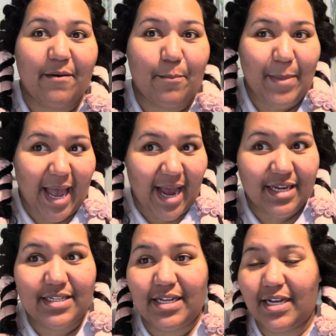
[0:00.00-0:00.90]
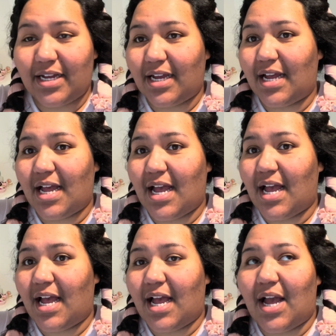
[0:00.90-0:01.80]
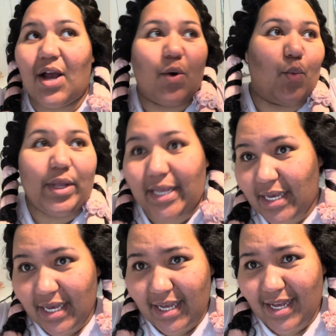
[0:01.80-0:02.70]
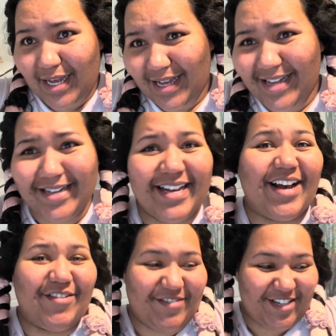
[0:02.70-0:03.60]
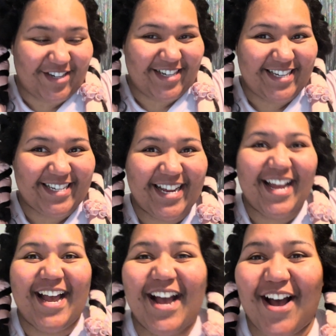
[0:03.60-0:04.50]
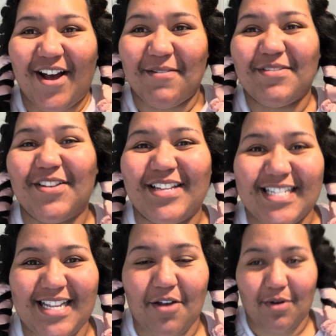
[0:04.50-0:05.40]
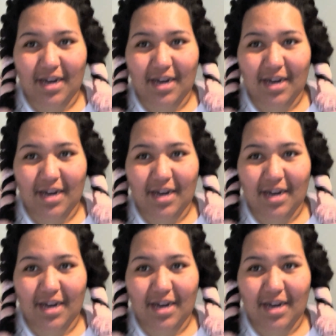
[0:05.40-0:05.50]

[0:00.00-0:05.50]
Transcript: packed week of church. So this is day one.